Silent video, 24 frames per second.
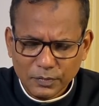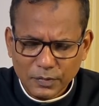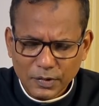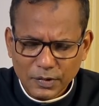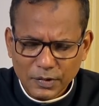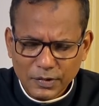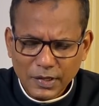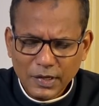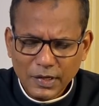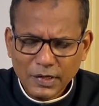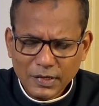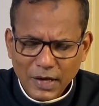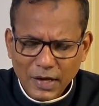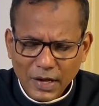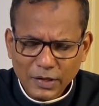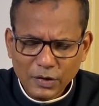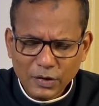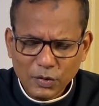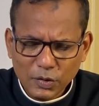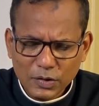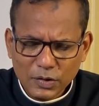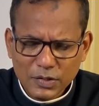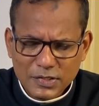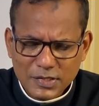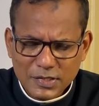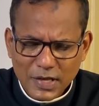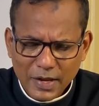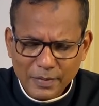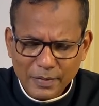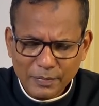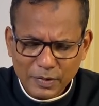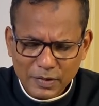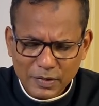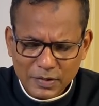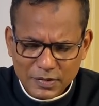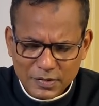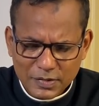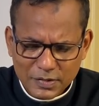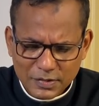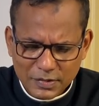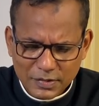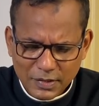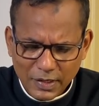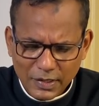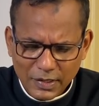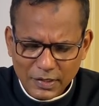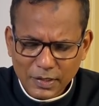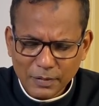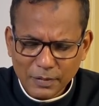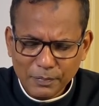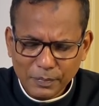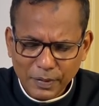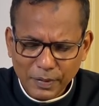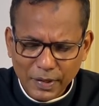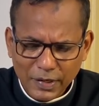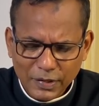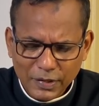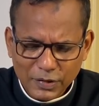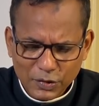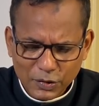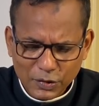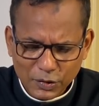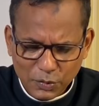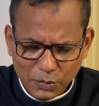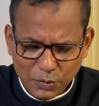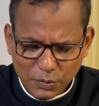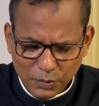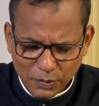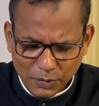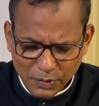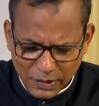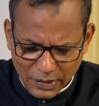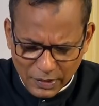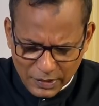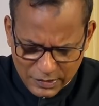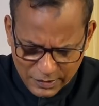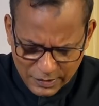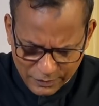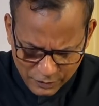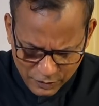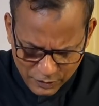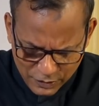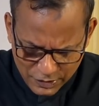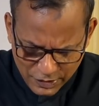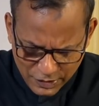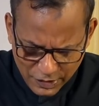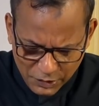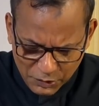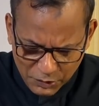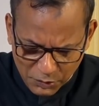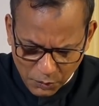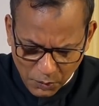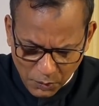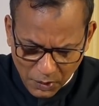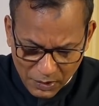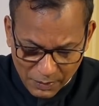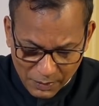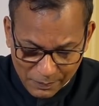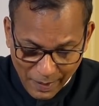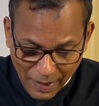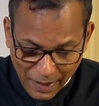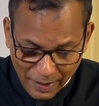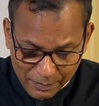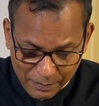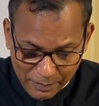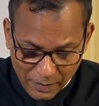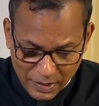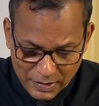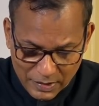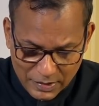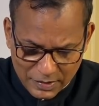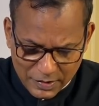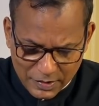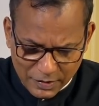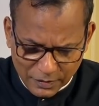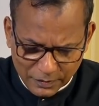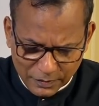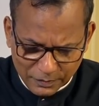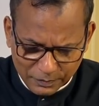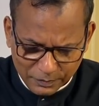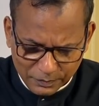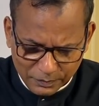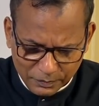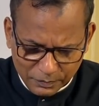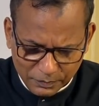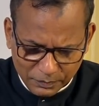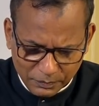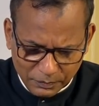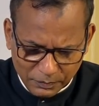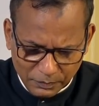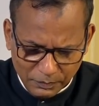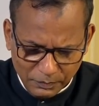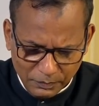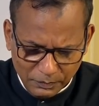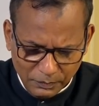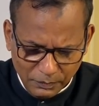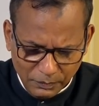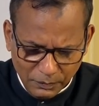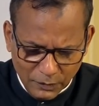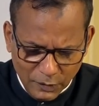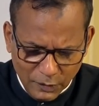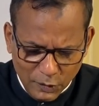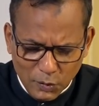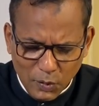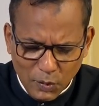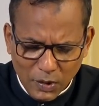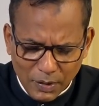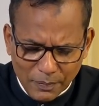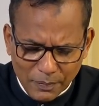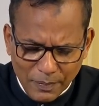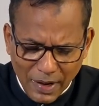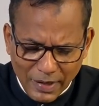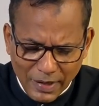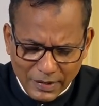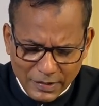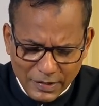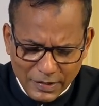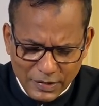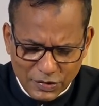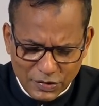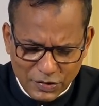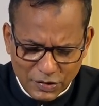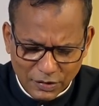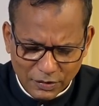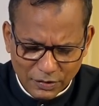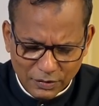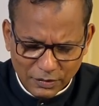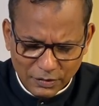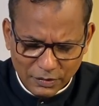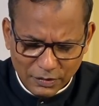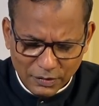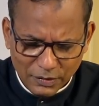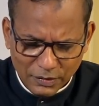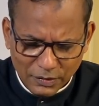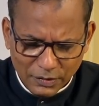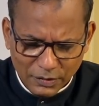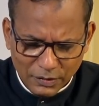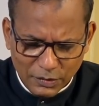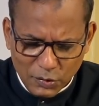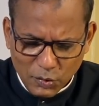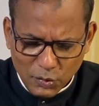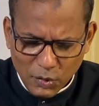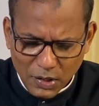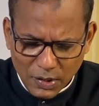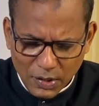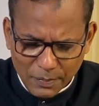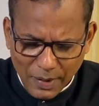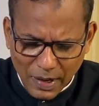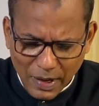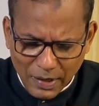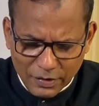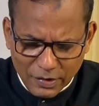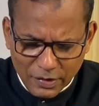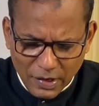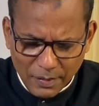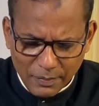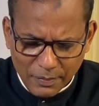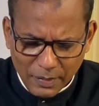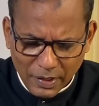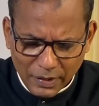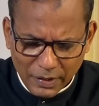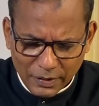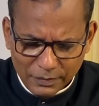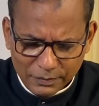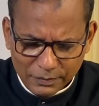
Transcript: They attack your disciples and complain to you as if to say, You are a bad master, you are a bad teacher, you are a bad rabbi.